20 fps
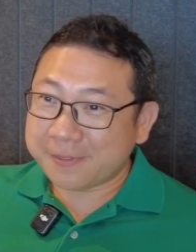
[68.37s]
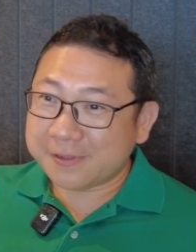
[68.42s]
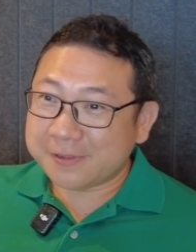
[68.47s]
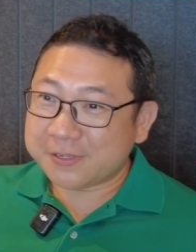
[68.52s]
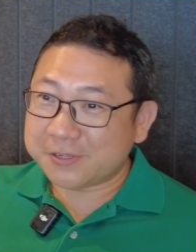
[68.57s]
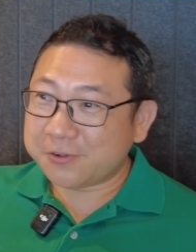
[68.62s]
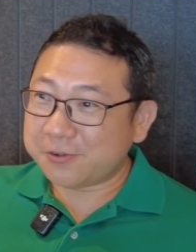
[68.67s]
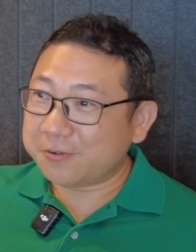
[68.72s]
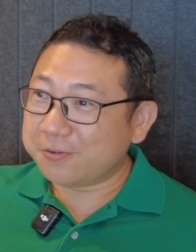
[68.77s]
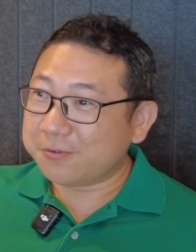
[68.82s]

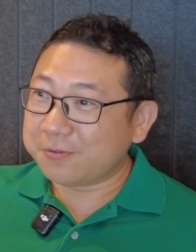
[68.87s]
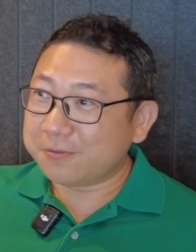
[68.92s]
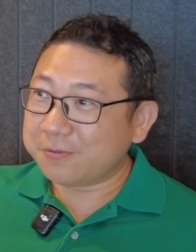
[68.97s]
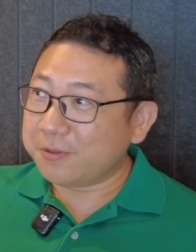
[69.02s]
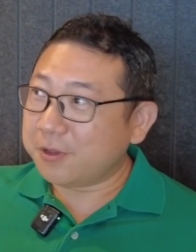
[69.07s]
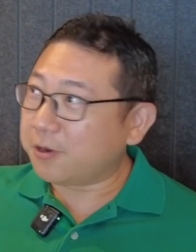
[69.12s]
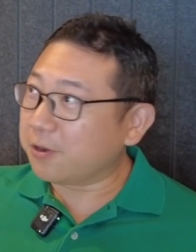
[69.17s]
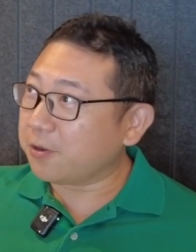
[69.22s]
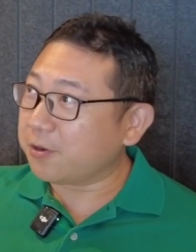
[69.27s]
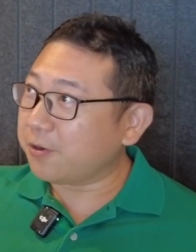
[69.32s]
So
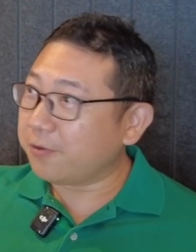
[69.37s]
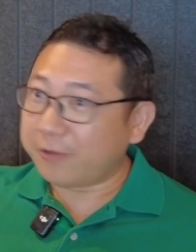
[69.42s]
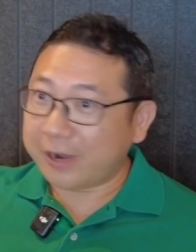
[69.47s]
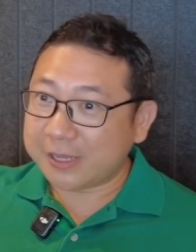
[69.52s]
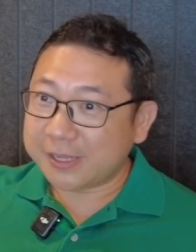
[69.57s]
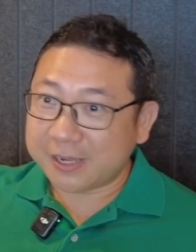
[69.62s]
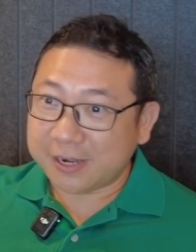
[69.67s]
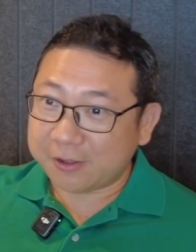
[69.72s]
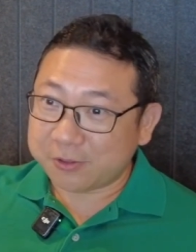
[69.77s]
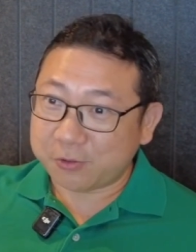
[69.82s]
you're not going to
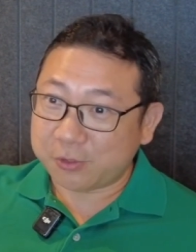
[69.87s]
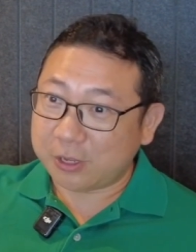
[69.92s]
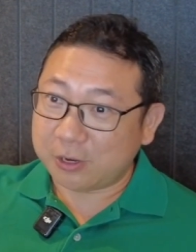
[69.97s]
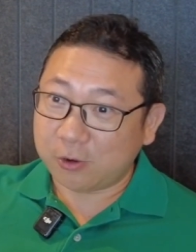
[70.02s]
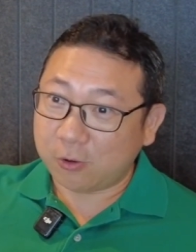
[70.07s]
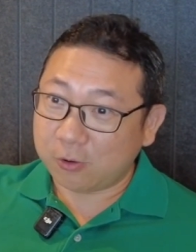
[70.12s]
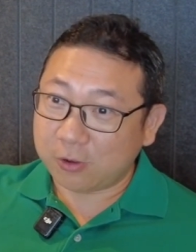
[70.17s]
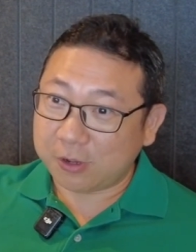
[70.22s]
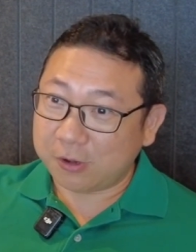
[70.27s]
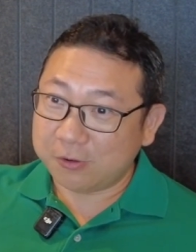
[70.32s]
rent it out to the
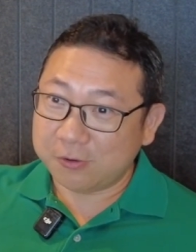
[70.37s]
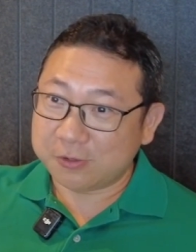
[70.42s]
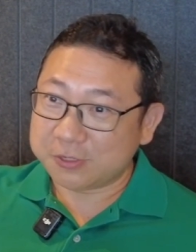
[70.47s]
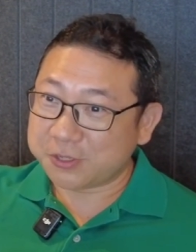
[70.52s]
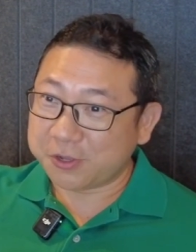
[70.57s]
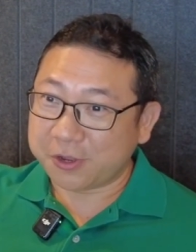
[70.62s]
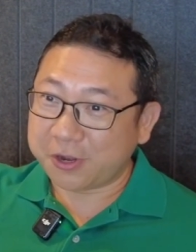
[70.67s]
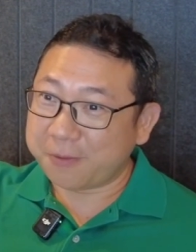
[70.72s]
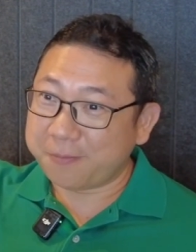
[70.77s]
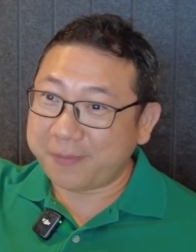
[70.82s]
local who's
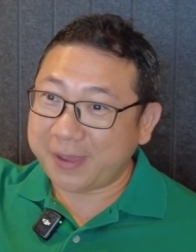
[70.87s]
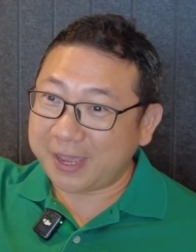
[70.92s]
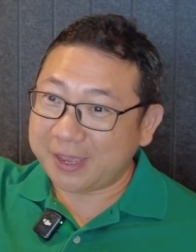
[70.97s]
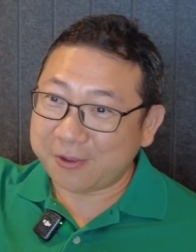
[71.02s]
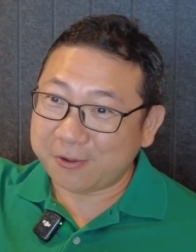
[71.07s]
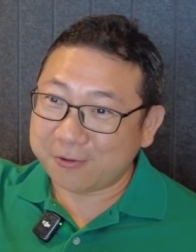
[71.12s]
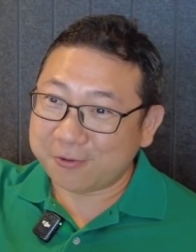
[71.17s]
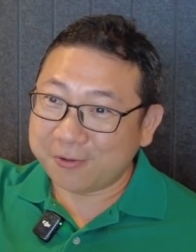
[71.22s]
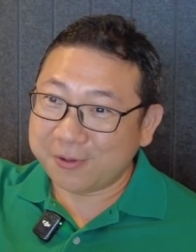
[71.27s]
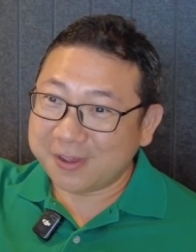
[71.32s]
not going to pay
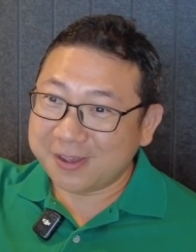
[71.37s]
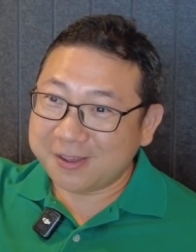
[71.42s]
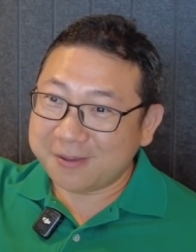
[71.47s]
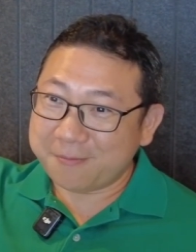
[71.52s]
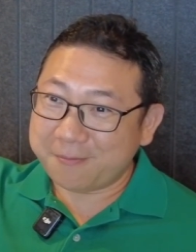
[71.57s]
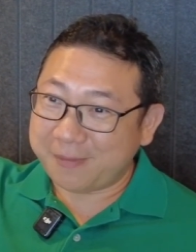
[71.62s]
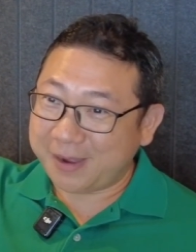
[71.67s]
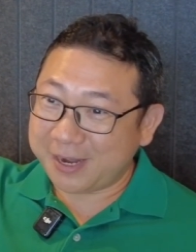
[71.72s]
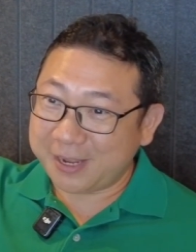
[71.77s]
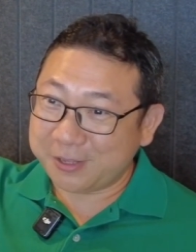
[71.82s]
you
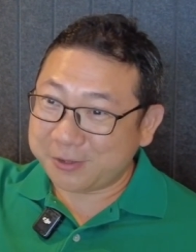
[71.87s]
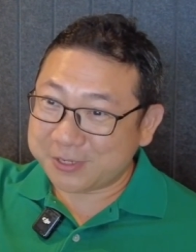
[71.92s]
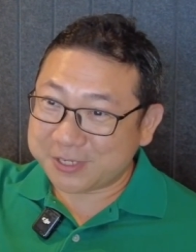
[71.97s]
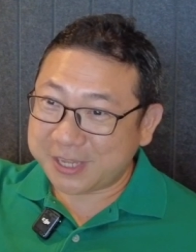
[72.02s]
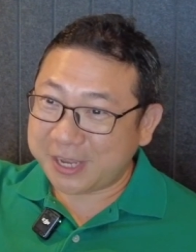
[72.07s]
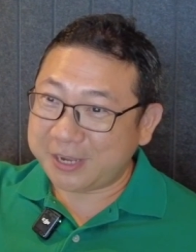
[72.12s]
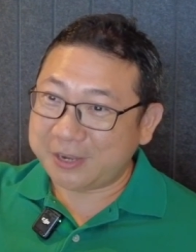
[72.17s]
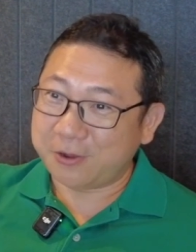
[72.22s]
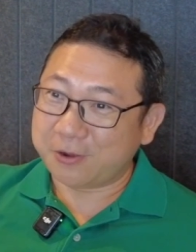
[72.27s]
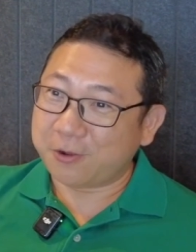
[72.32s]
money to
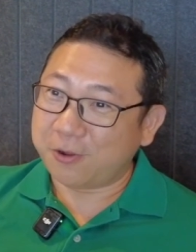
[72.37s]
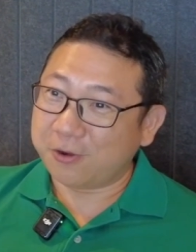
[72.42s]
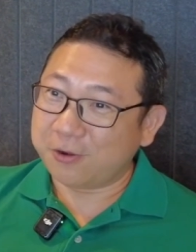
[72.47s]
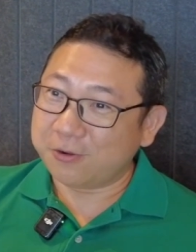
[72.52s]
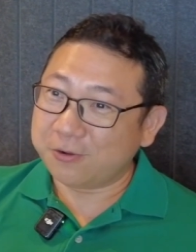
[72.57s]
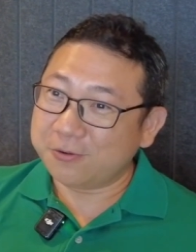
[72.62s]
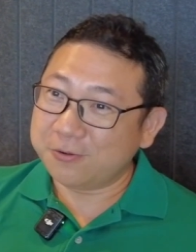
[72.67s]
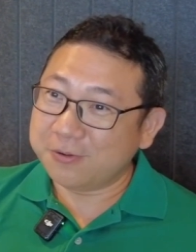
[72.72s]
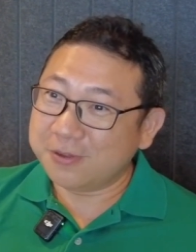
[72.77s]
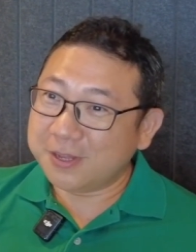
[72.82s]
stay in your
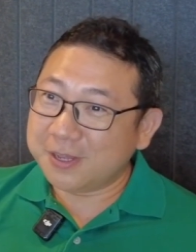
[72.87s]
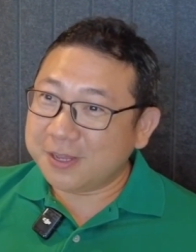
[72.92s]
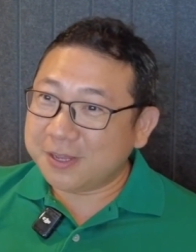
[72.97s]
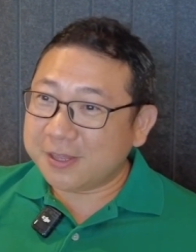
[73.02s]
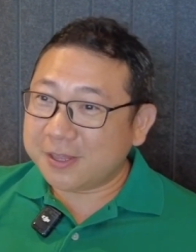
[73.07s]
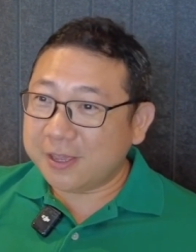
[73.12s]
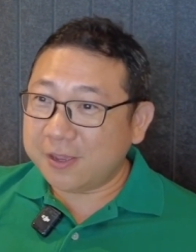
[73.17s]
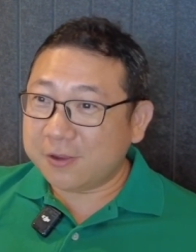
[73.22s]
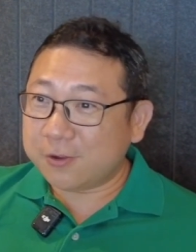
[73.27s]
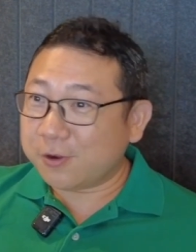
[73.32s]
condo.
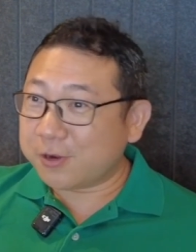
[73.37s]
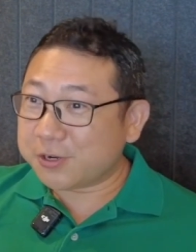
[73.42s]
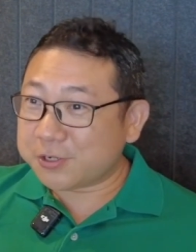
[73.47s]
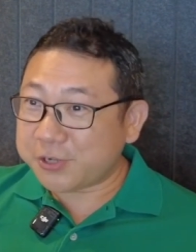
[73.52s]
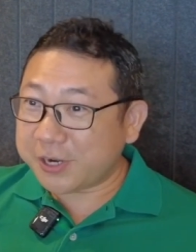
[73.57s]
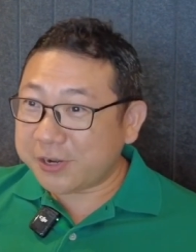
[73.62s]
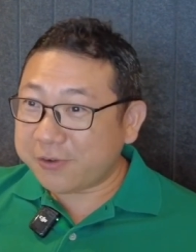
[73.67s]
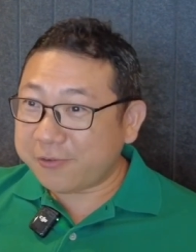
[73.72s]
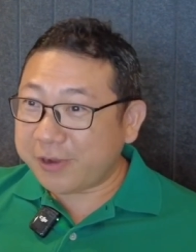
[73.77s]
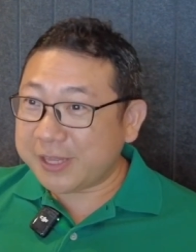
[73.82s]
You've got to
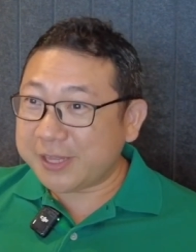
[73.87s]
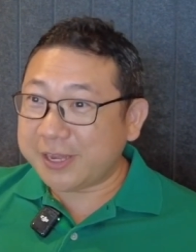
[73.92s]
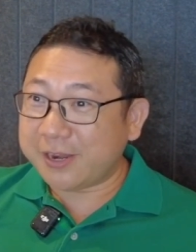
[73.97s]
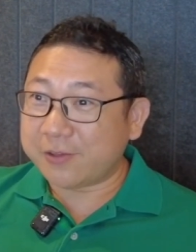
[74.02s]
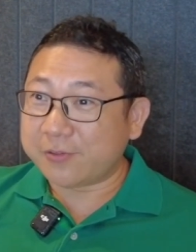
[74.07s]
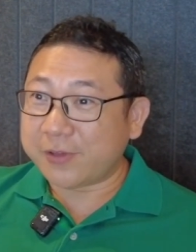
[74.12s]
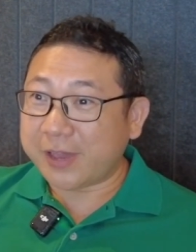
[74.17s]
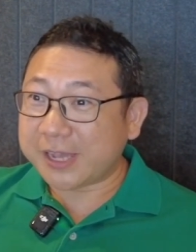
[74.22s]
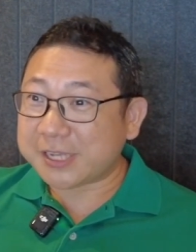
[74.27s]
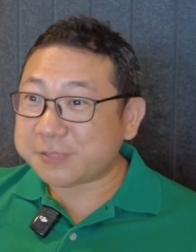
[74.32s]
try to rent it
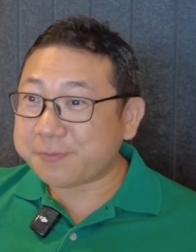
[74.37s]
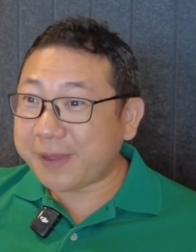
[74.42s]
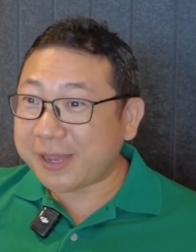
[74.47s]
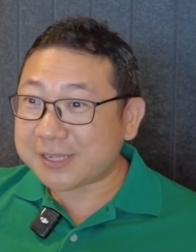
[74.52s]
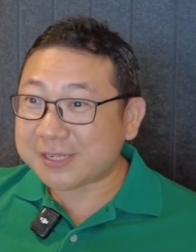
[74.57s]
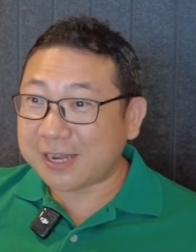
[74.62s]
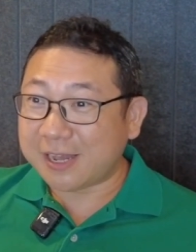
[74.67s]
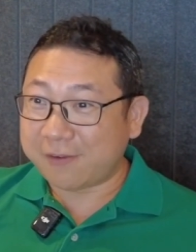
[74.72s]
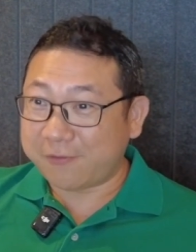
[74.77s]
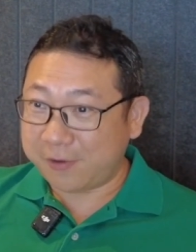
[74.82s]
out to
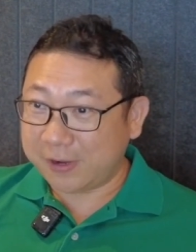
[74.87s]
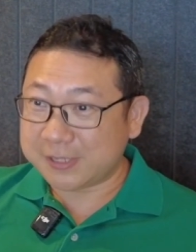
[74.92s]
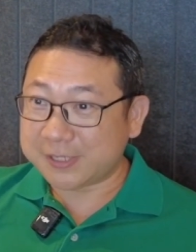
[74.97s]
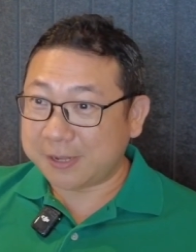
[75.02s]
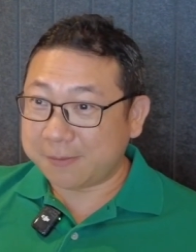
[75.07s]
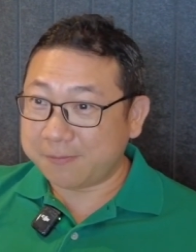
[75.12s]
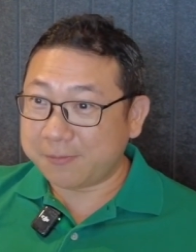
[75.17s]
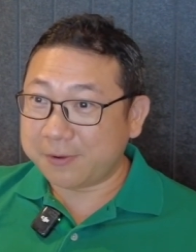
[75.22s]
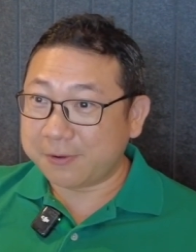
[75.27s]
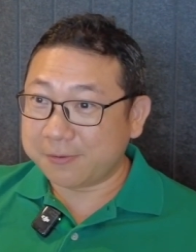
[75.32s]
expats, for
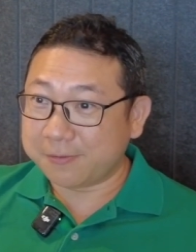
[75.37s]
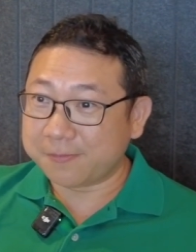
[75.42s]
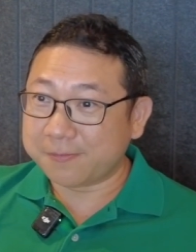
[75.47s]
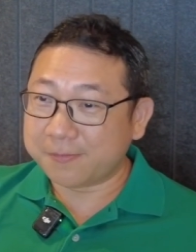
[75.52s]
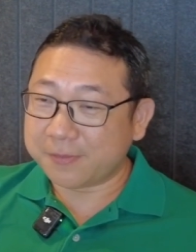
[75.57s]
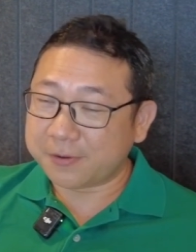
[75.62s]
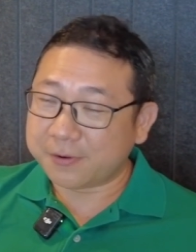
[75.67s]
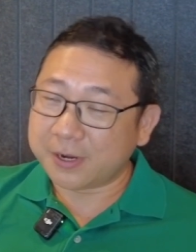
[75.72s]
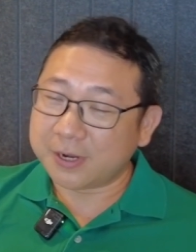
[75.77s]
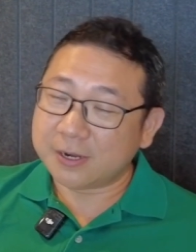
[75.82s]
example,
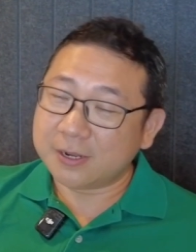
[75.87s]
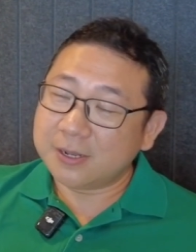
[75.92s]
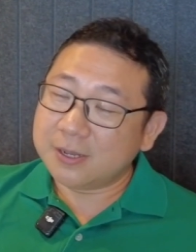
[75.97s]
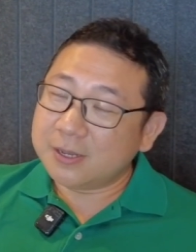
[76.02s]
right?